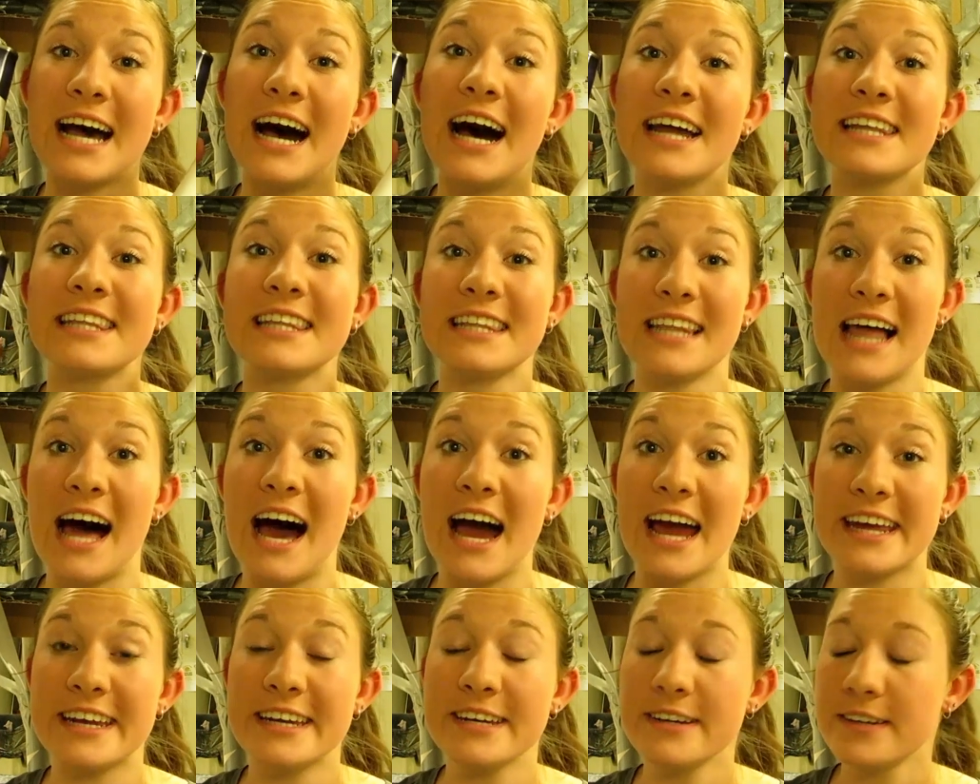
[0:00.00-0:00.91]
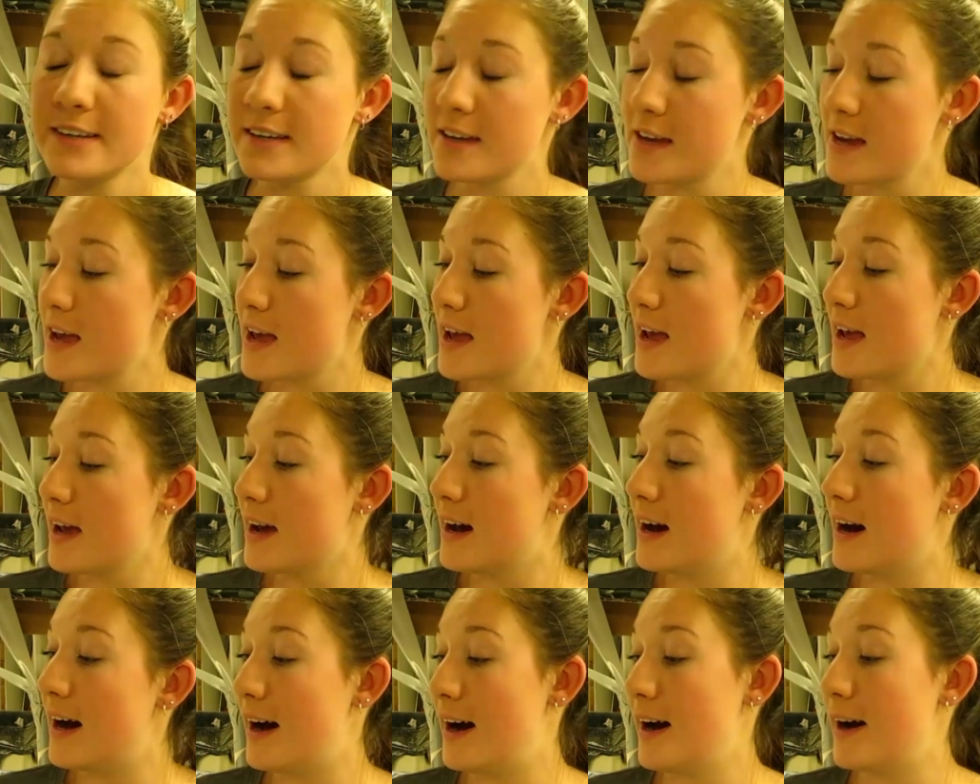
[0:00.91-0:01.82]
online.
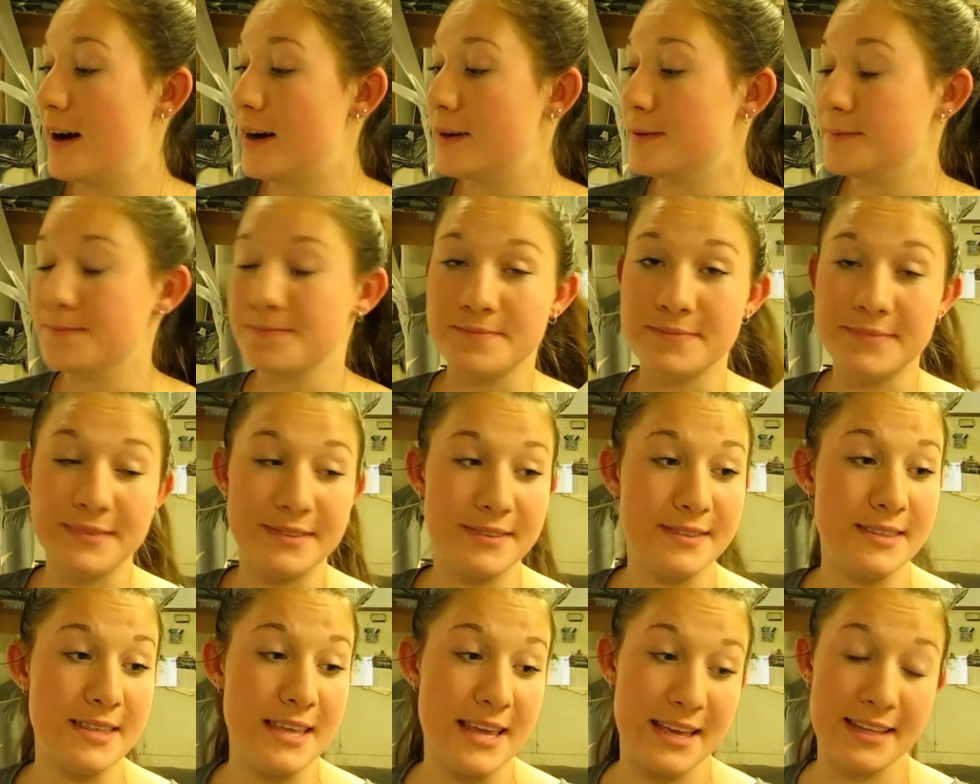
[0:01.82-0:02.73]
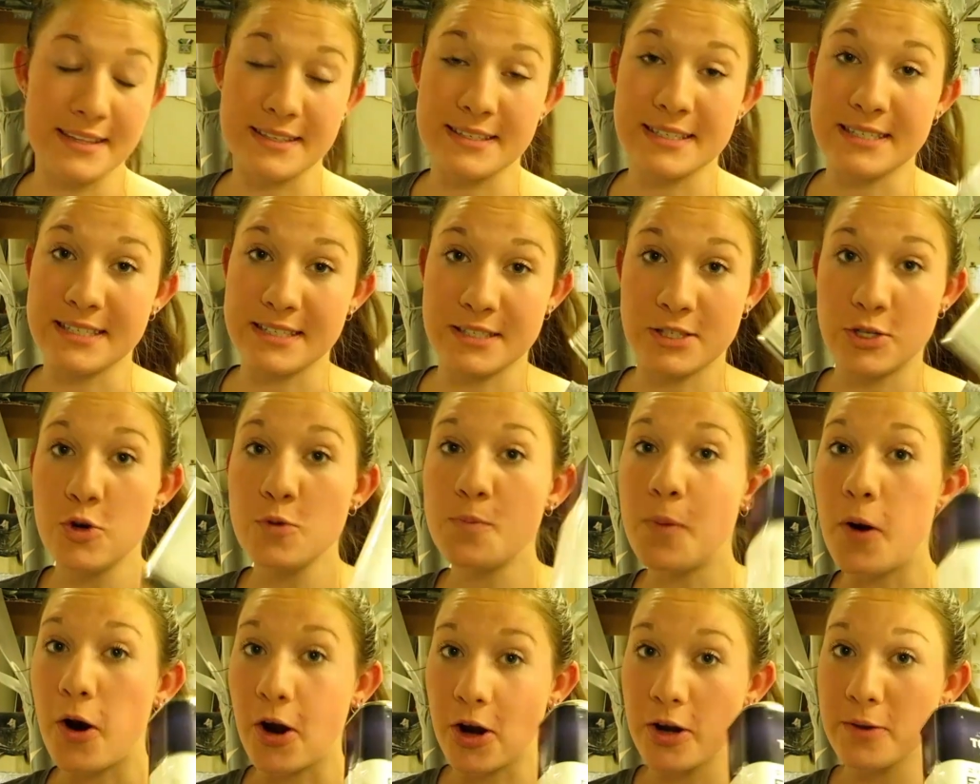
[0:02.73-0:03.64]
Um, it's
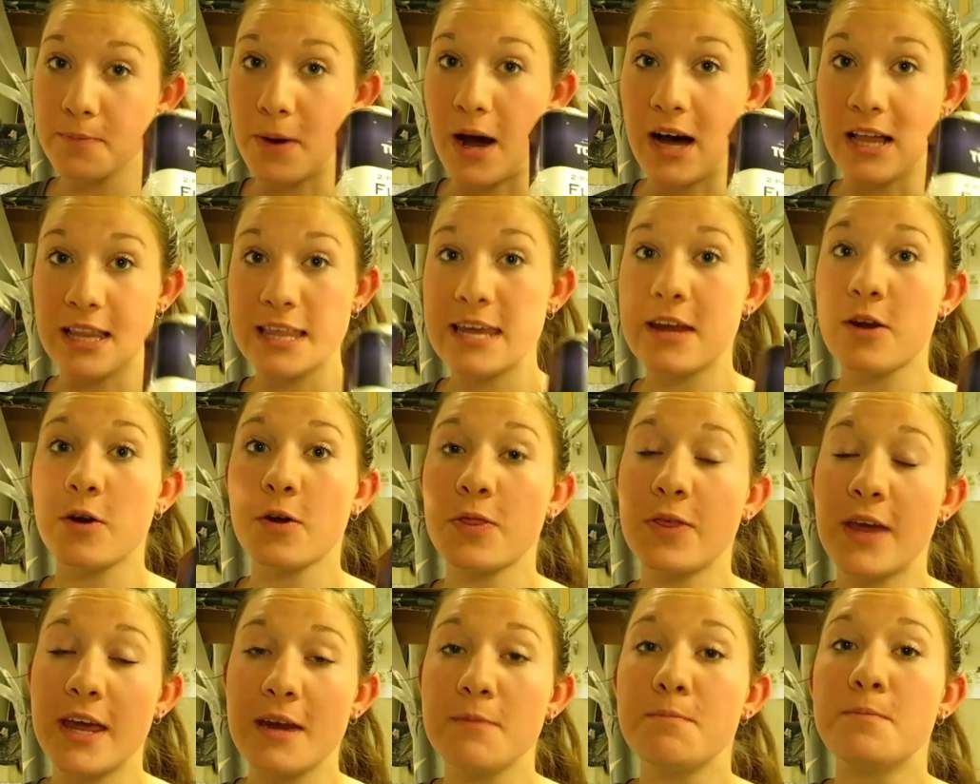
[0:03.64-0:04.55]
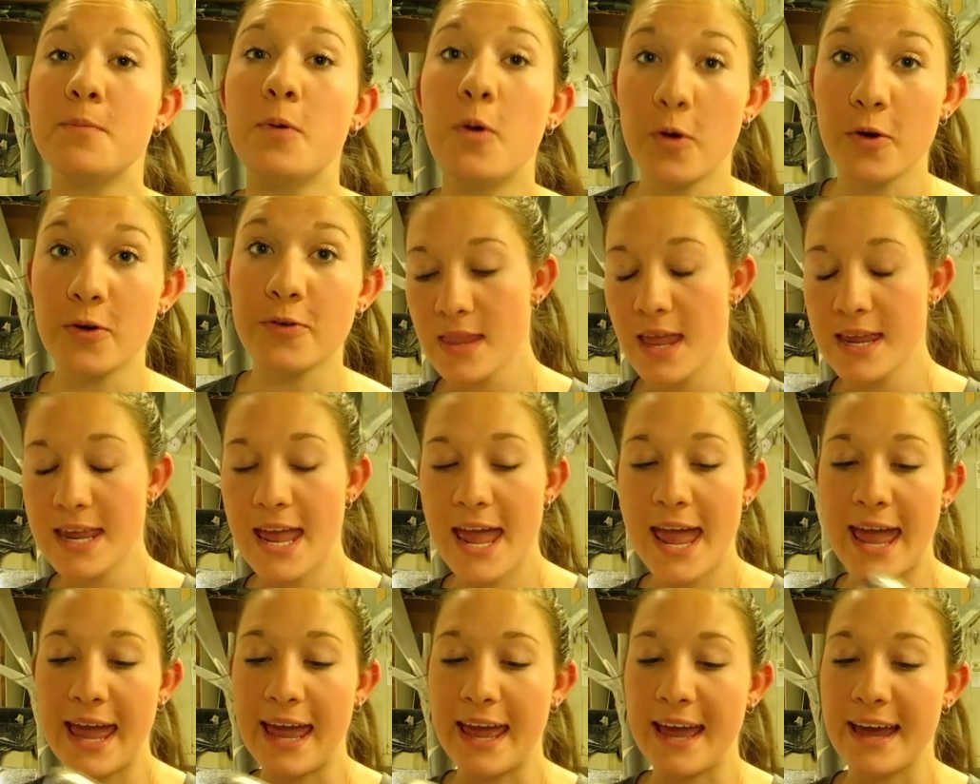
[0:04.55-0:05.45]
two-part polyurethane pour
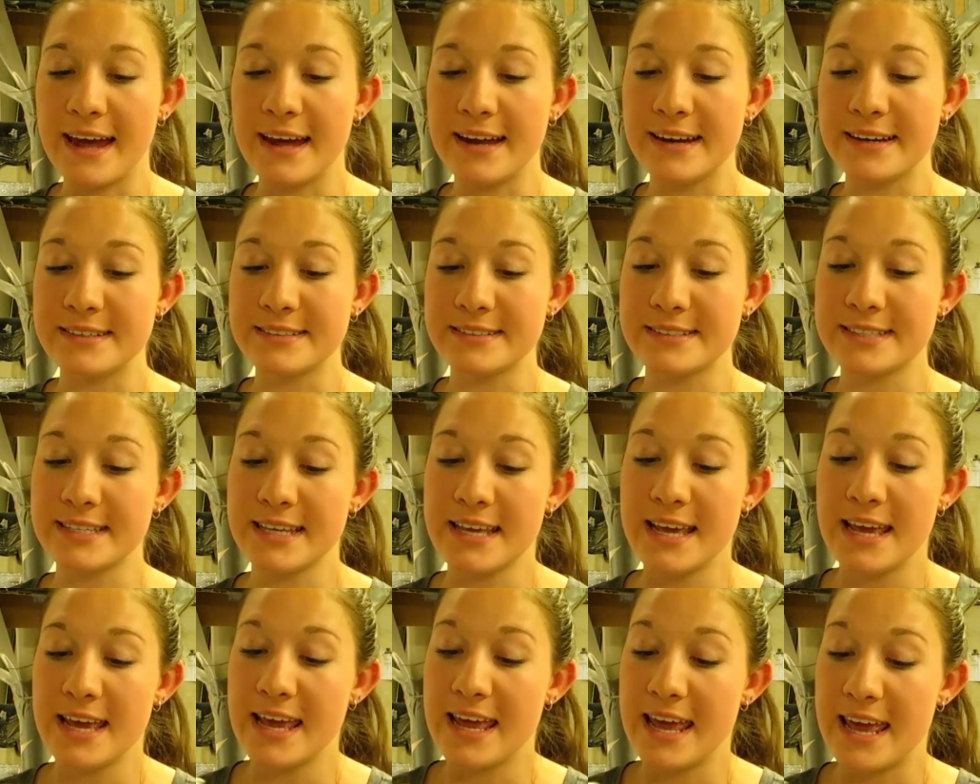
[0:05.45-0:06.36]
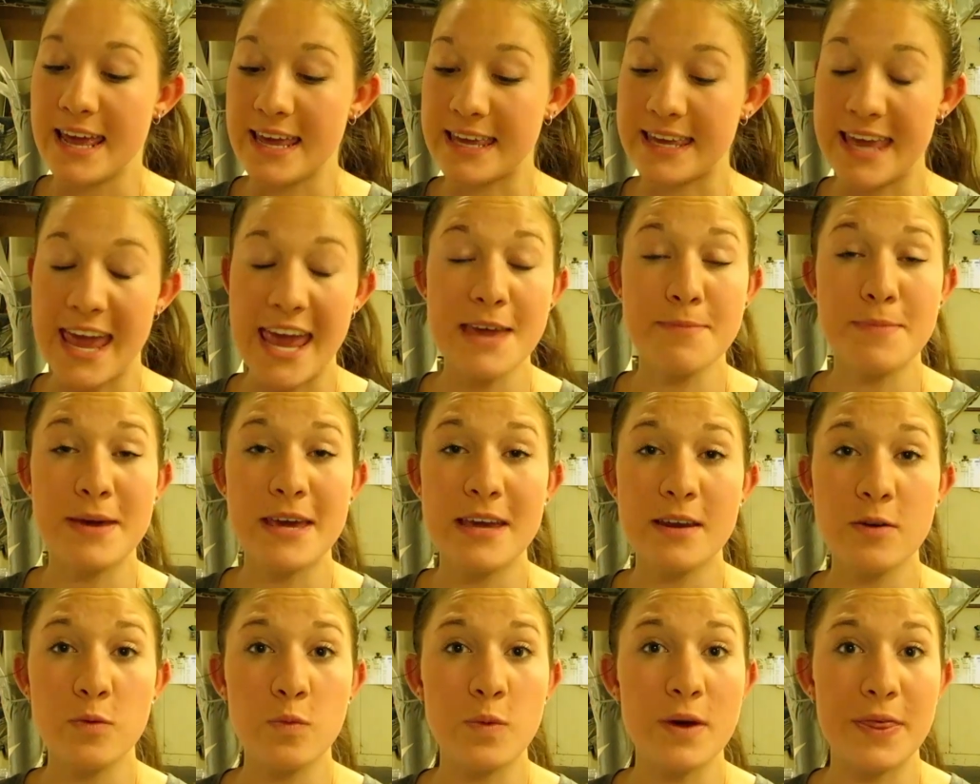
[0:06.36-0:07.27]
foam and it came
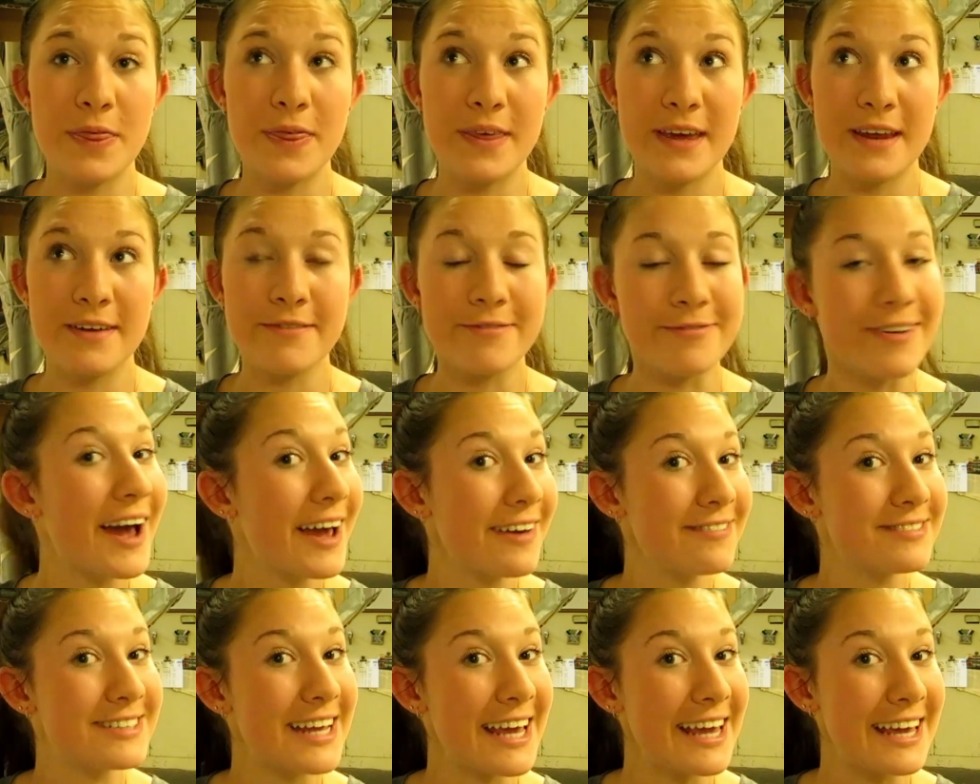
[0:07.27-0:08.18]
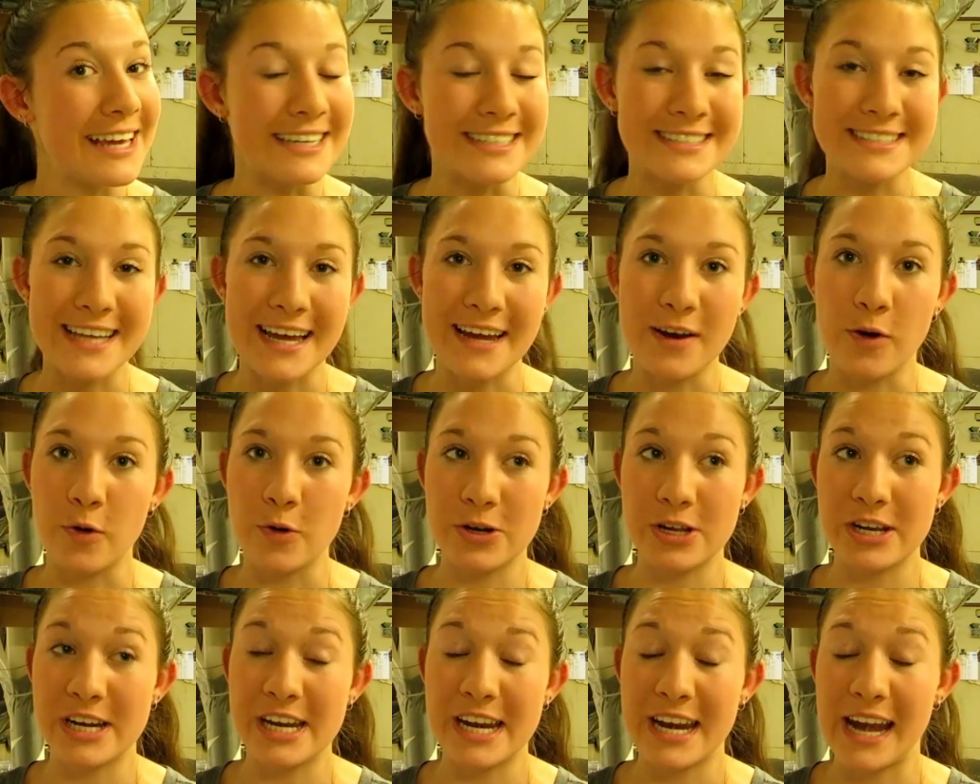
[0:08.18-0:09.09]
in within five days. I
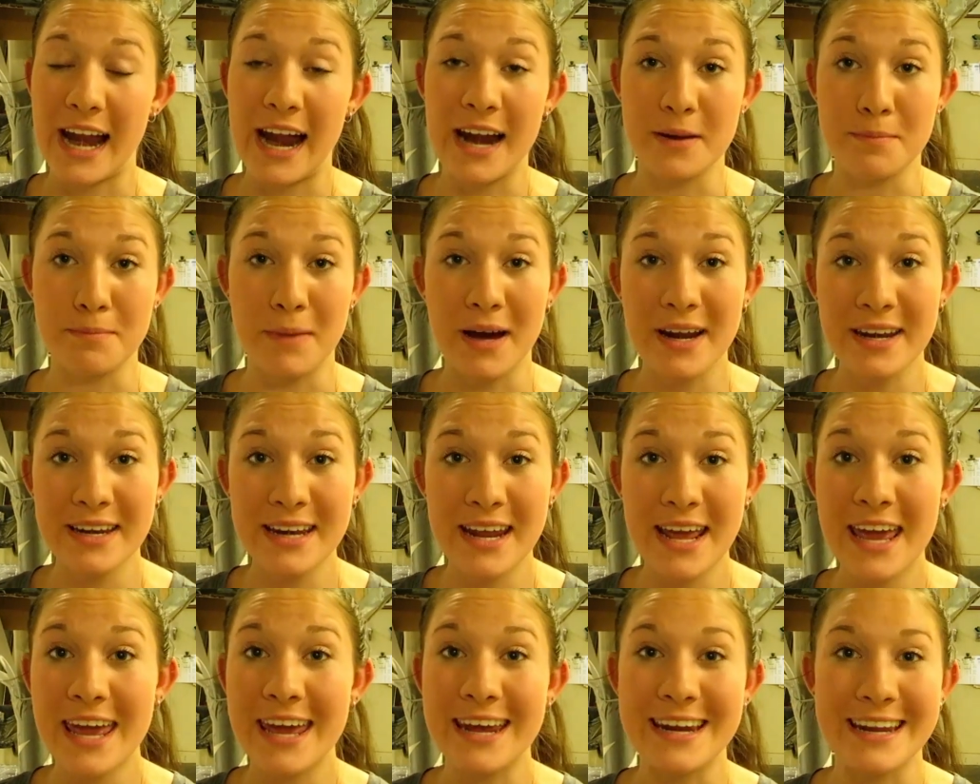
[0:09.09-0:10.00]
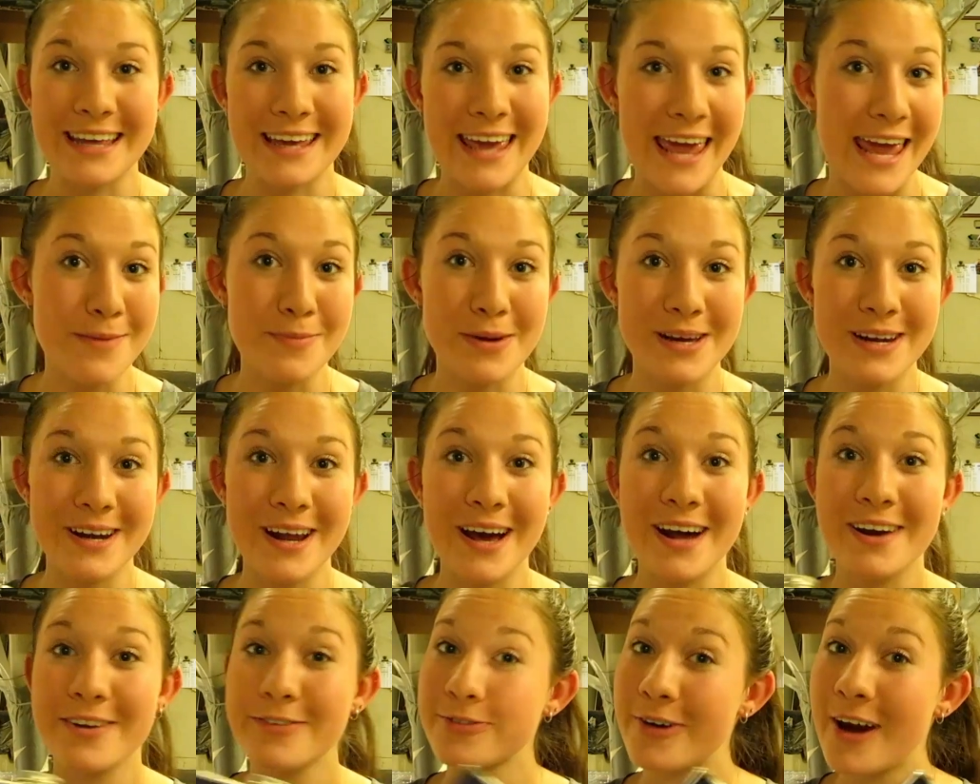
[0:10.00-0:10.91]
ordered it on a Monday and it came in
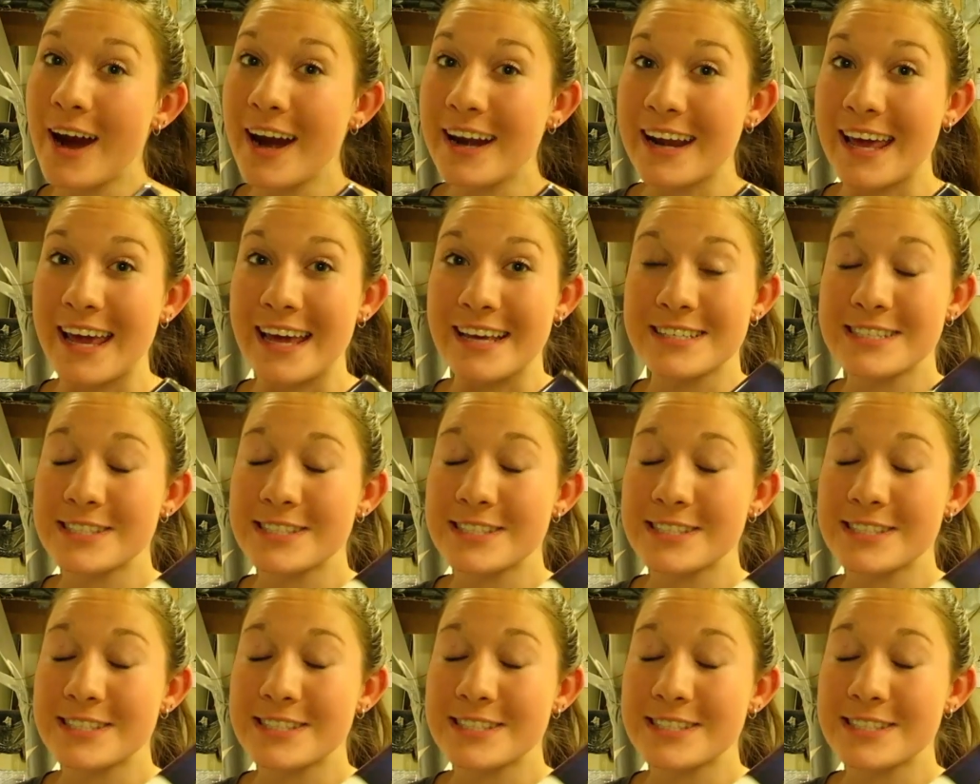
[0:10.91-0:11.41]
on a Friday.